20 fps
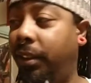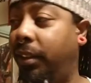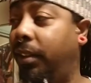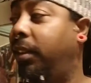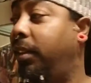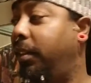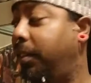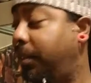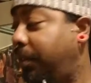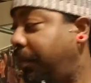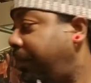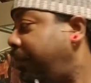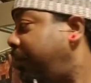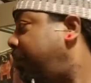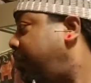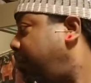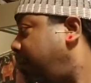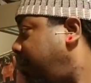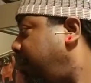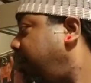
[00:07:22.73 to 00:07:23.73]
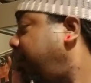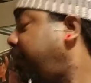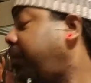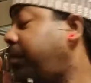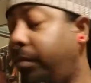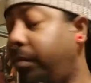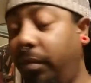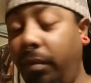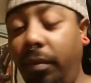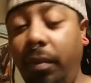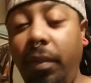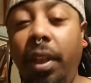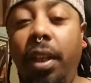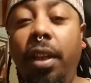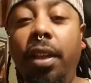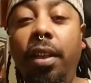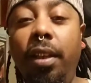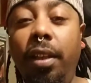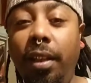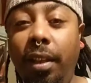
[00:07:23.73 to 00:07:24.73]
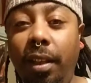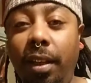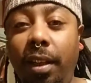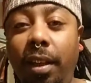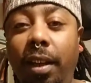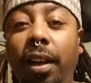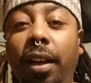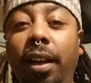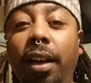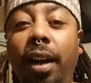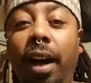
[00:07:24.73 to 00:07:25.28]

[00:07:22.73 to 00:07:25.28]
that I'm talking about where I worked at.